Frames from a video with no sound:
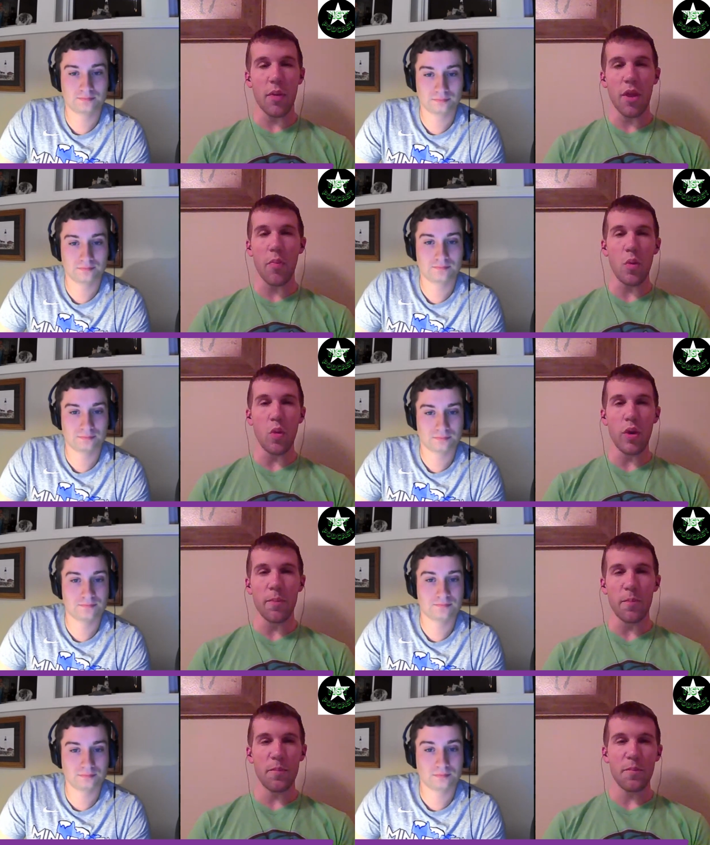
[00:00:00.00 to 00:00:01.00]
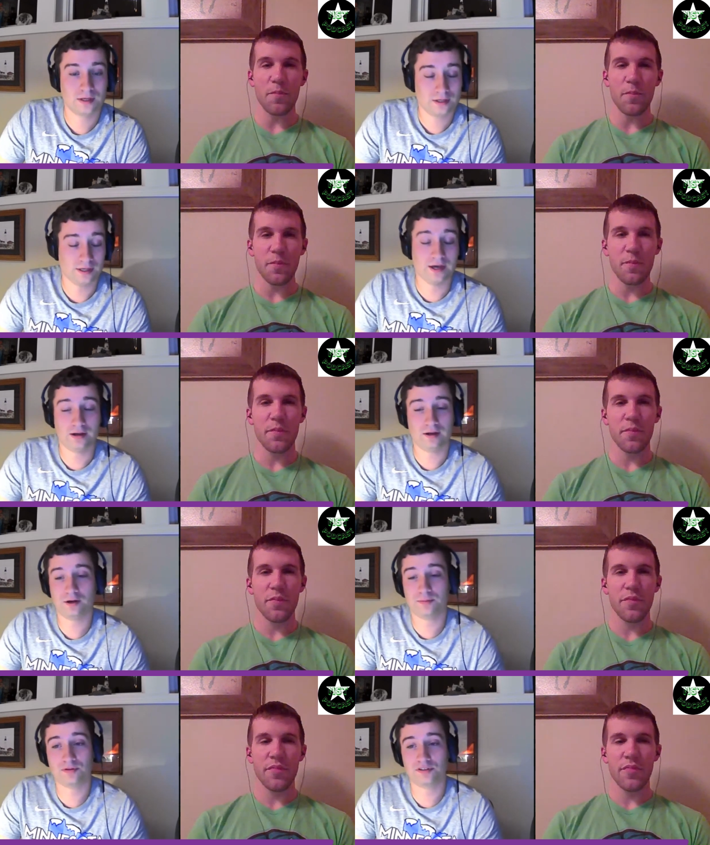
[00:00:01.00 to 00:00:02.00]
Speaker 1: another big win.
Speaker 2: Yeah,
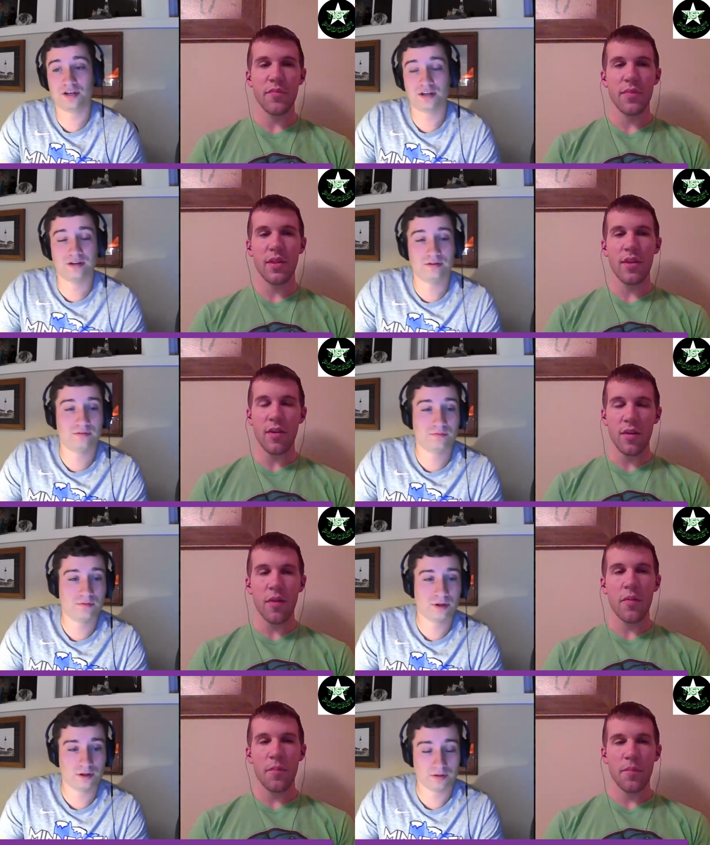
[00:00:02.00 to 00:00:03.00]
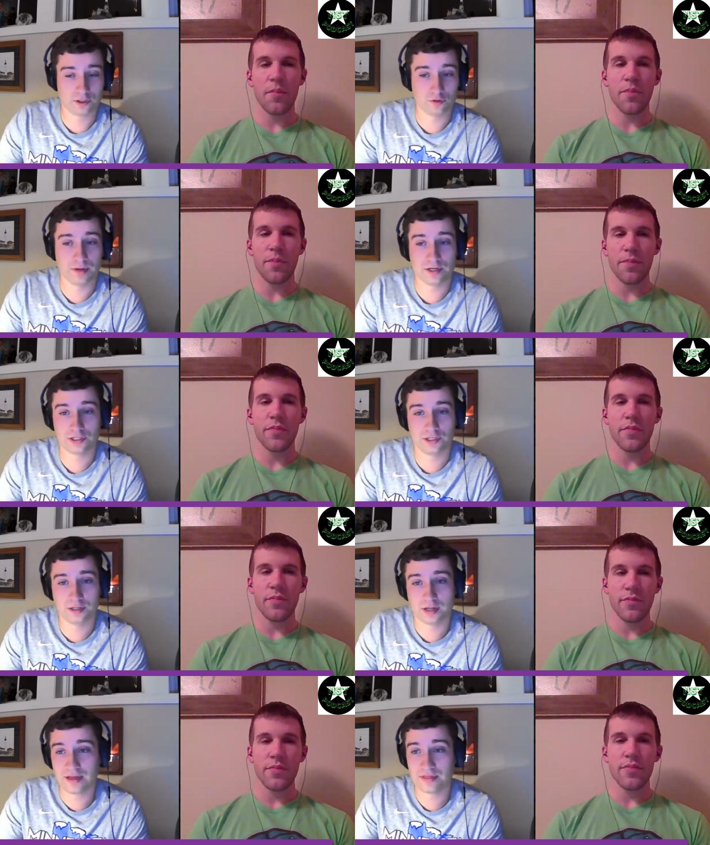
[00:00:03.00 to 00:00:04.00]
hundred percent. And uh, like you
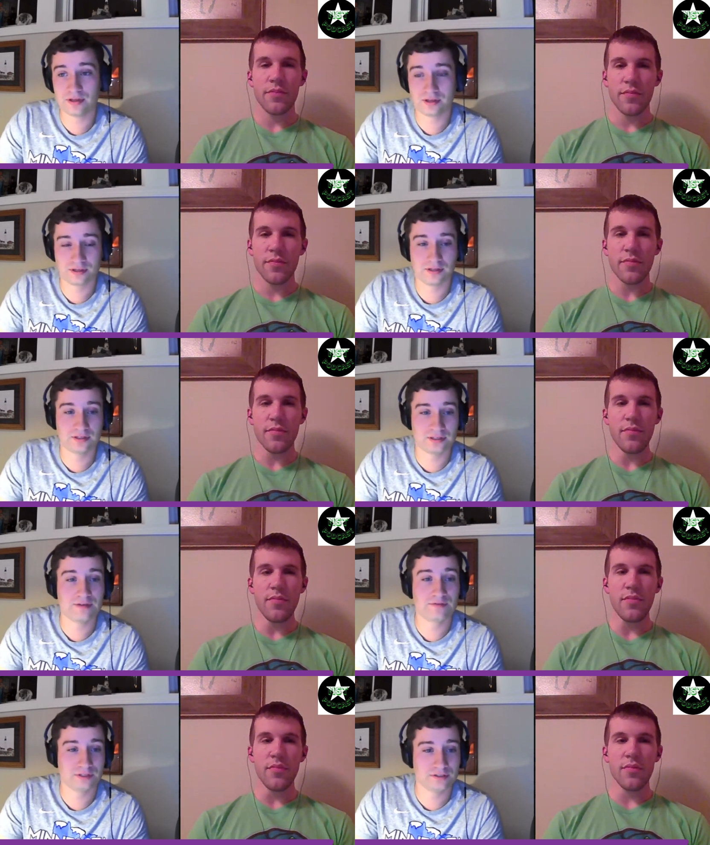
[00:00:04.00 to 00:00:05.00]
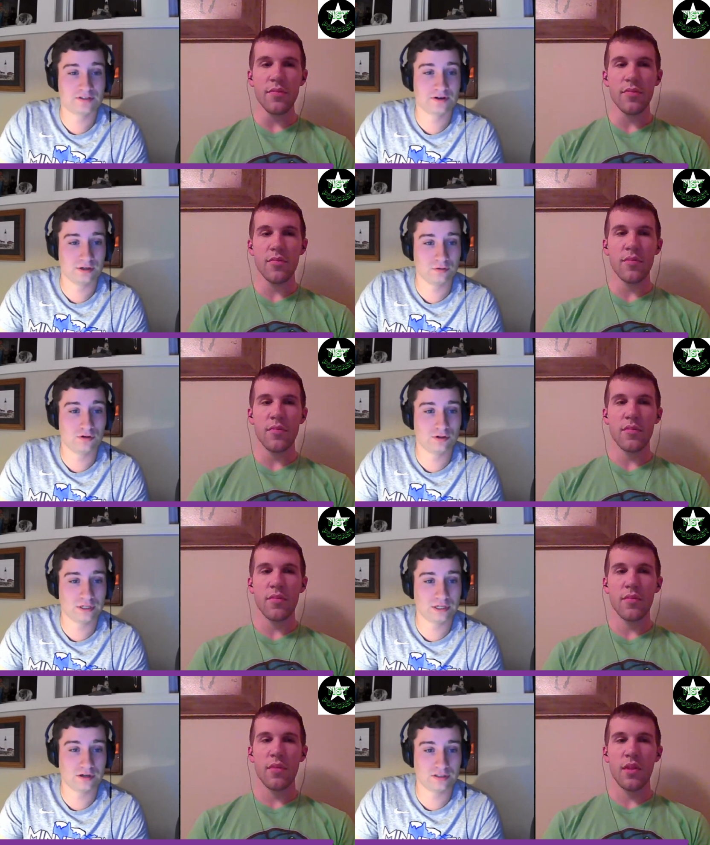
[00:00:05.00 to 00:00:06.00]
mentioned, I think it definitely is starting to look like
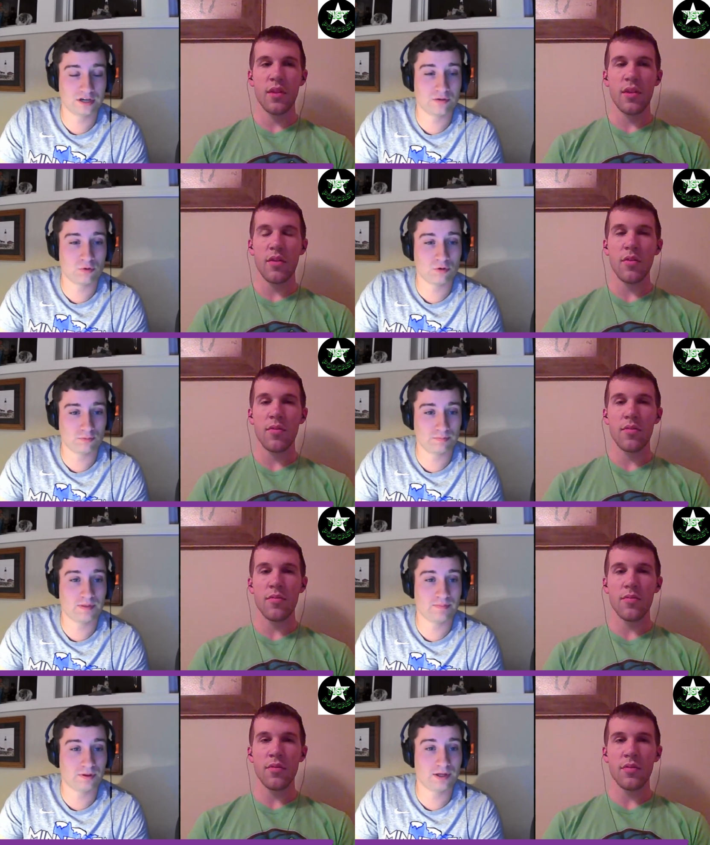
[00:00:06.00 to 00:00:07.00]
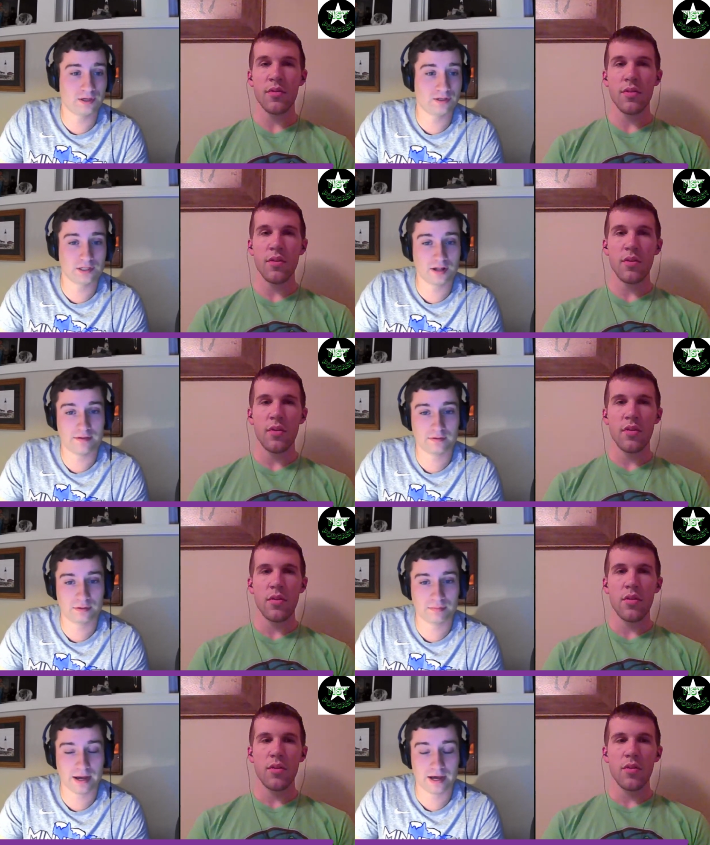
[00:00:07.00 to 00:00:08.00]
Darrisaw won't be playing until after the
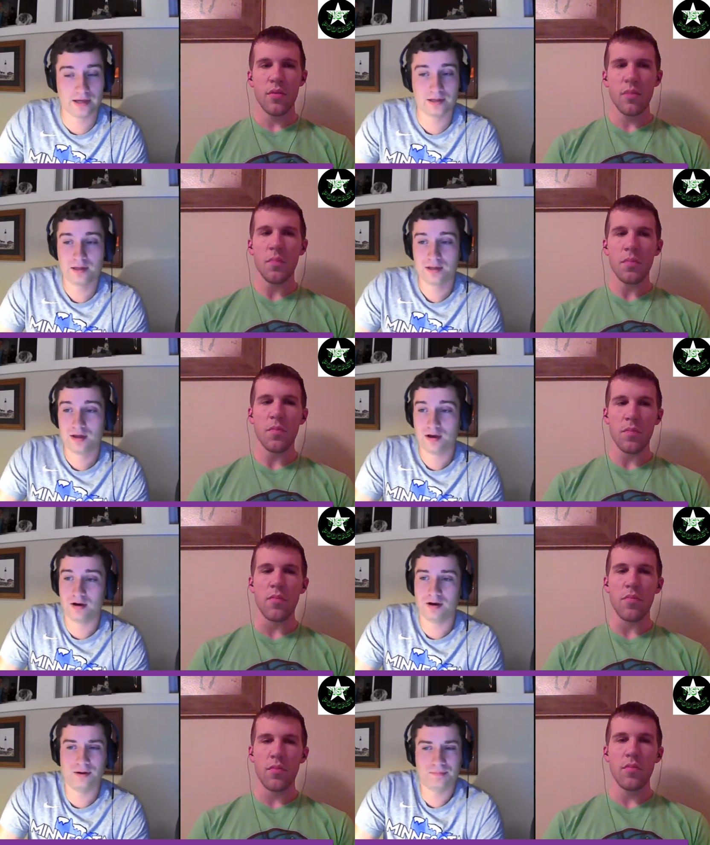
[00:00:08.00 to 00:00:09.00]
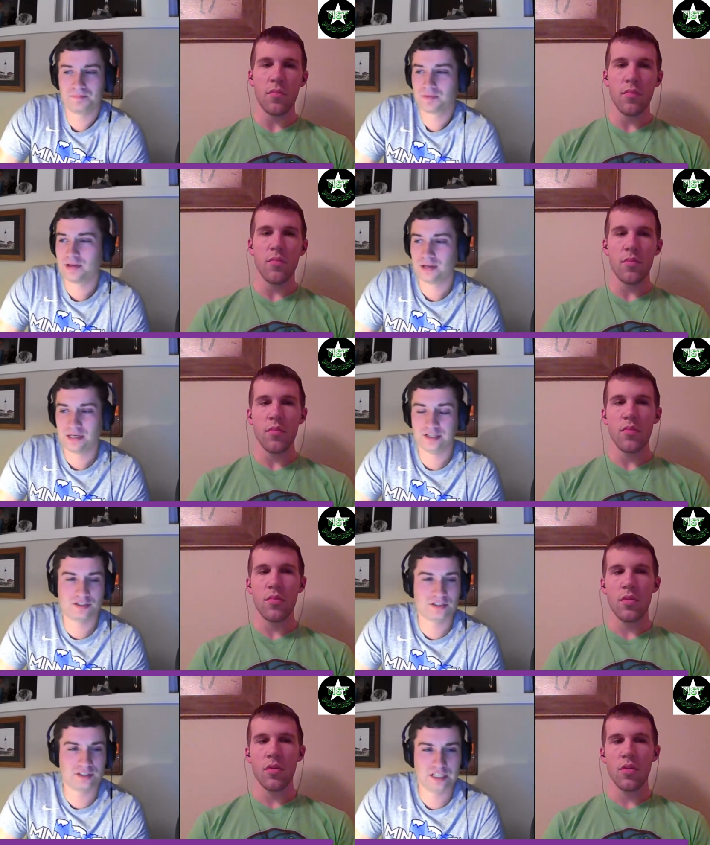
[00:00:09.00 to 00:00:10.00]
bye. Mm-hmm. Um, he's
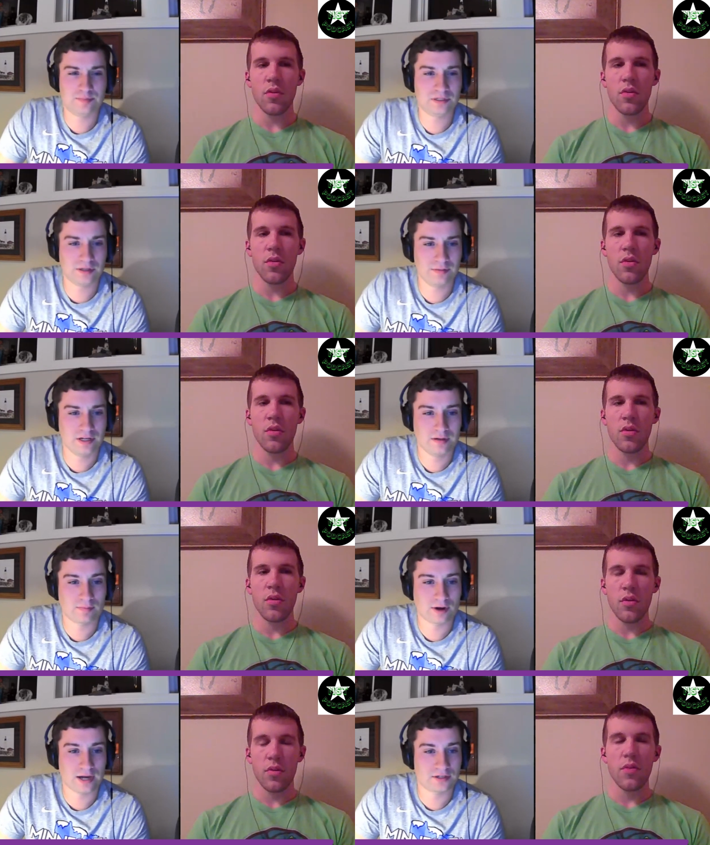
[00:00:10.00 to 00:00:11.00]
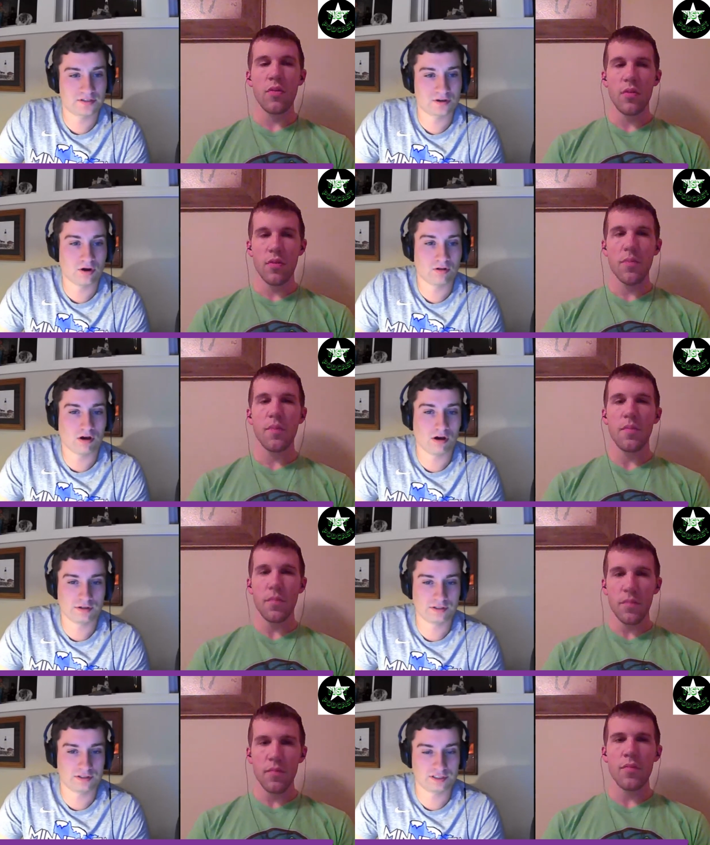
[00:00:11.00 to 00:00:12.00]
just he's been limited in practice all along
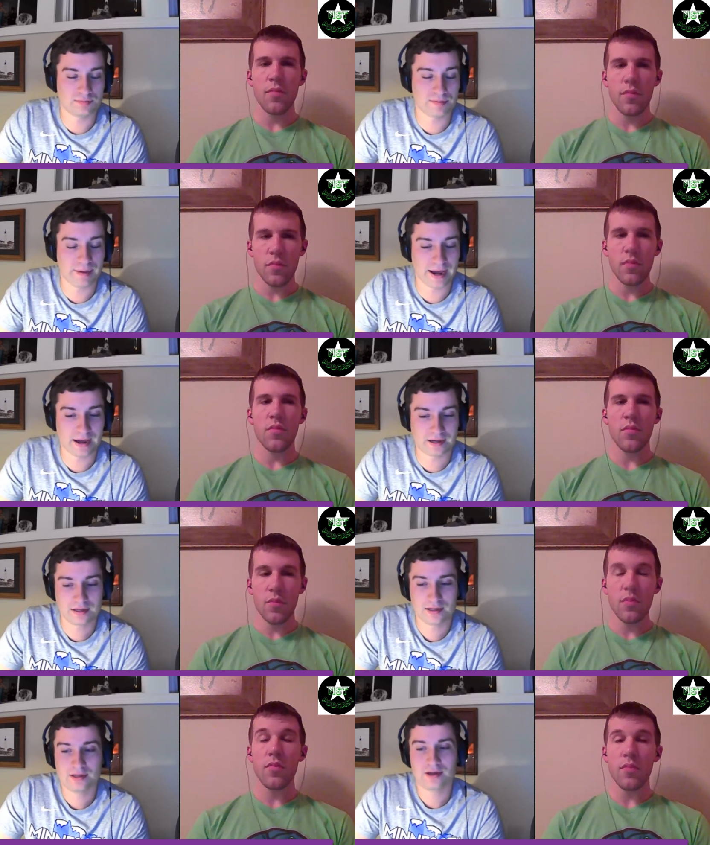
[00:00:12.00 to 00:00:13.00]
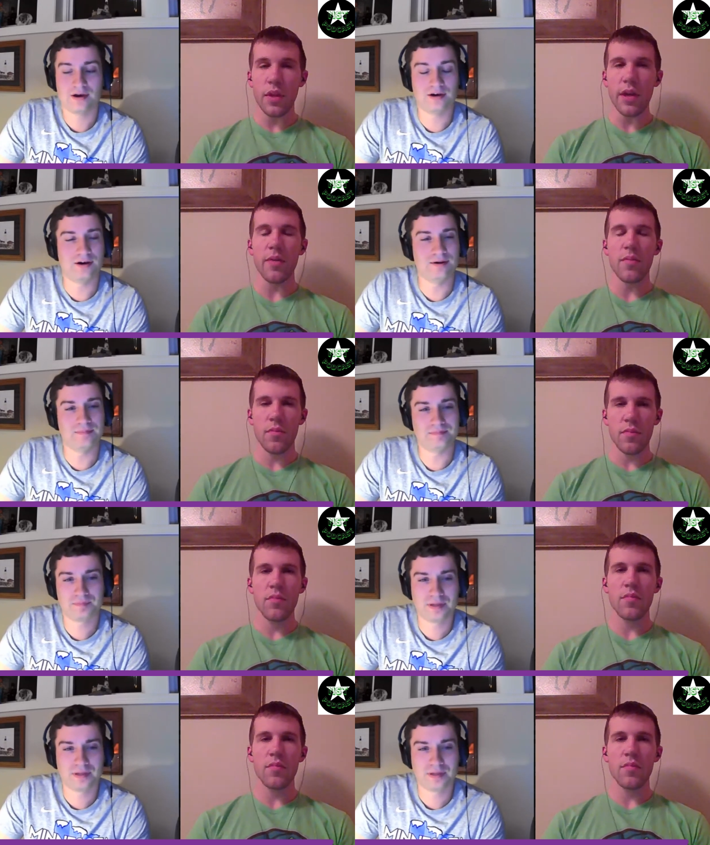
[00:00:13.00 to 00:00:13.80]
since he's been back. Um,